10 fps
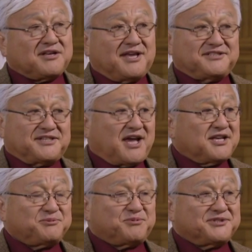all kinds of
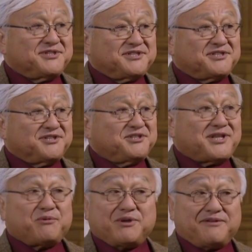diasporas in this
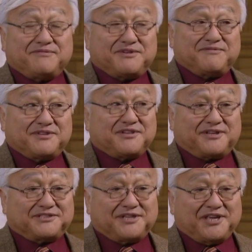country that we haven't even
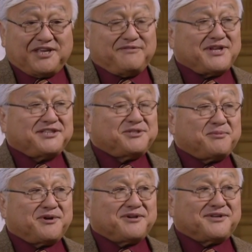touched, even
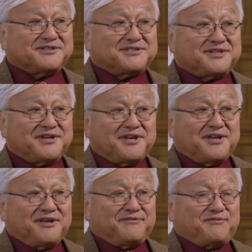Asian Americans.
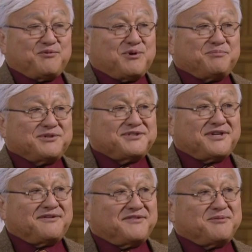
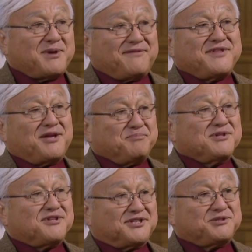51% of them have
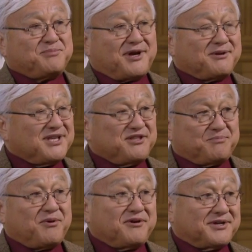not been touched by either